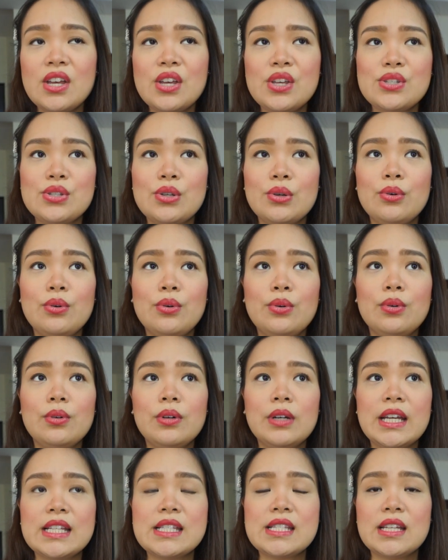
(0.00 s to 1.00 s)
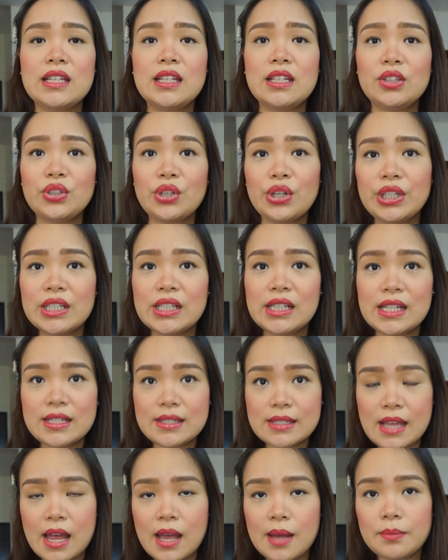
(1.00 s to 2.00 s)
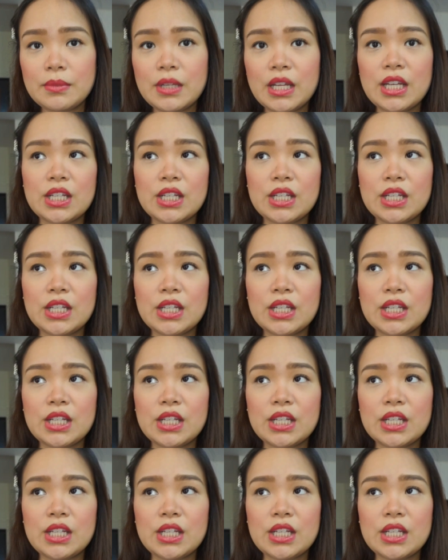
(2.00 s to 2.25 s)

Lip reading: So it's an internal exam.